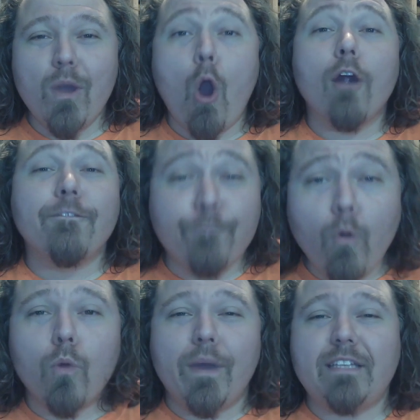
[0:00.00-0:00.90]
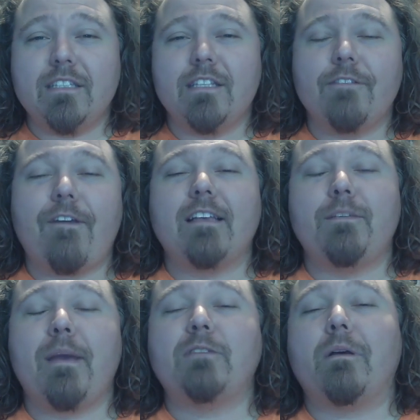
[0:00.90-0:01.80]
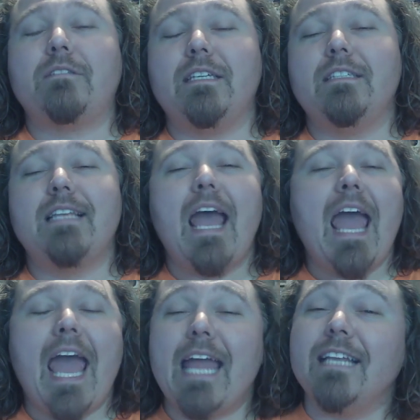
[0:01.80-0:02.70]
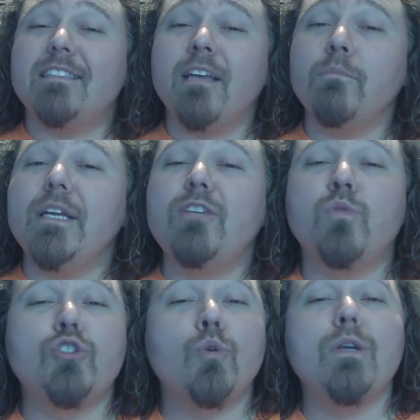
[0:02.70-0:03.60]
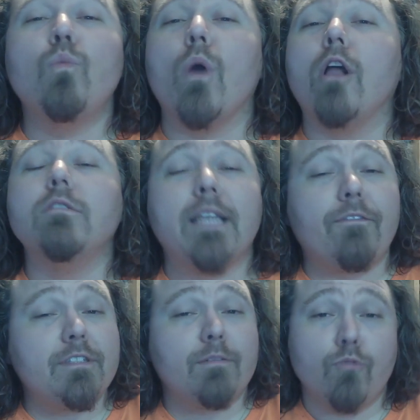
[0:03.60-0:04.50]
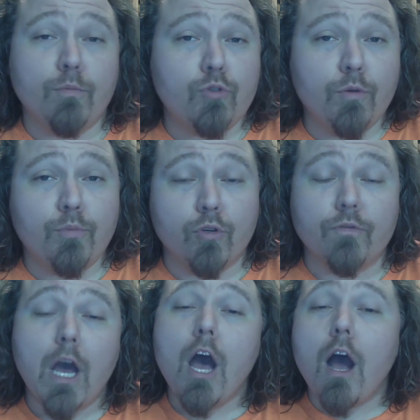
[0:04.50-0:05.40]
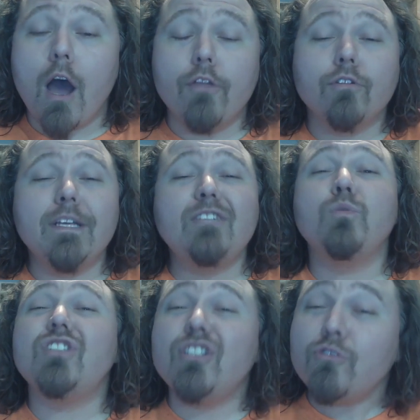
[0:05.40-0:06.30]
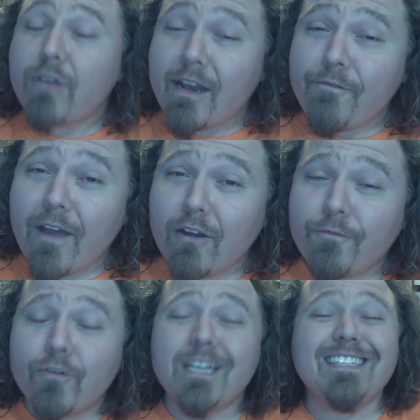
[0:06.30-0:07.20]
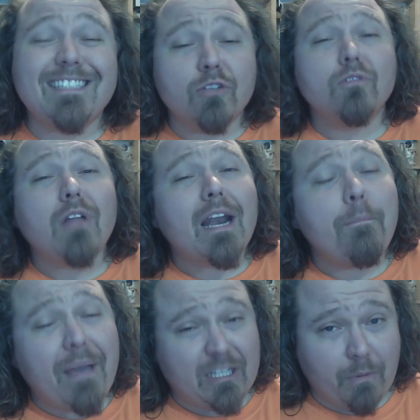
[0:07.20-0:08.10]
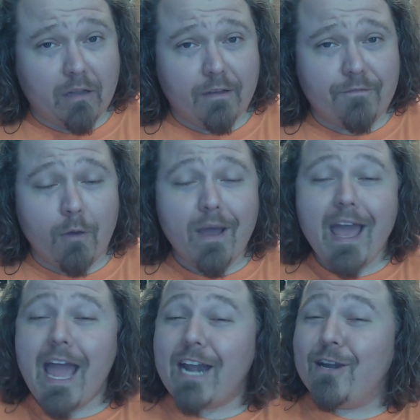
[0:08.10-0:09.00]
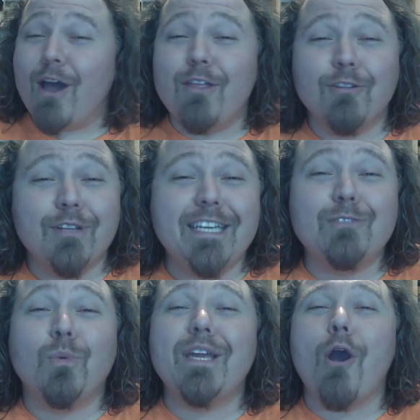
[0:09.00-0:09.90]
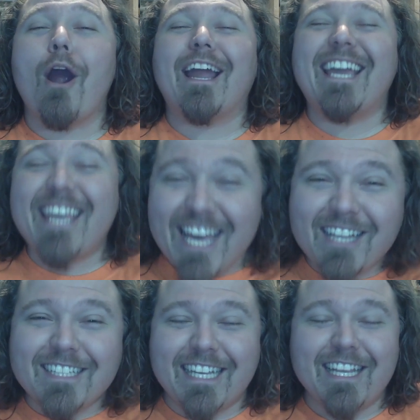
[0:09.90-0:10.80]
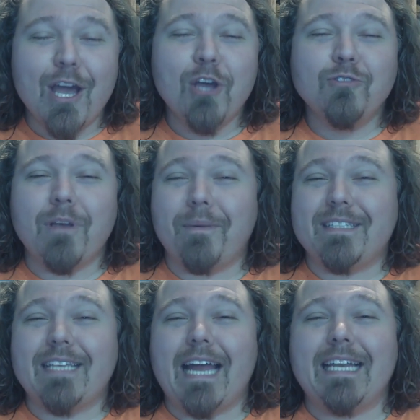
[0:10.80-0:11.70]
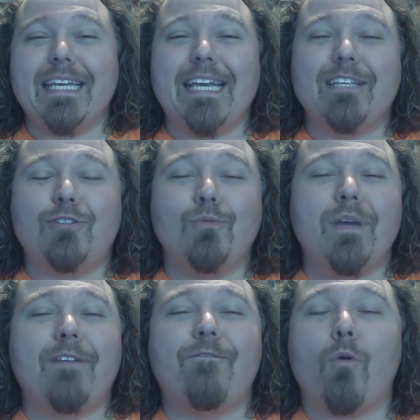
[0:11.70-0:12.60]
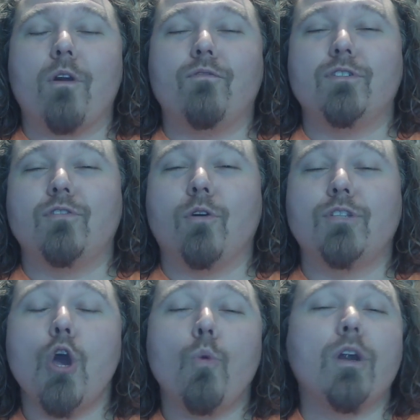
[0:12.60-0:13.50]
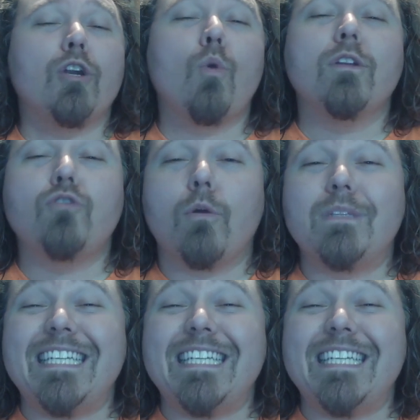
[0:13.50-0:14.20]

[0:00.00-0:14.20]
are 4 weeks into the fantasy baseball season, and in some leagues we're doing well, definitely some room to improve. Other leagues we're still trying to find our footing, still a lot of baseball left though, and in other leagues we are killing it. So I'm excited to get to week 4 results. We're going to go ahead and start with the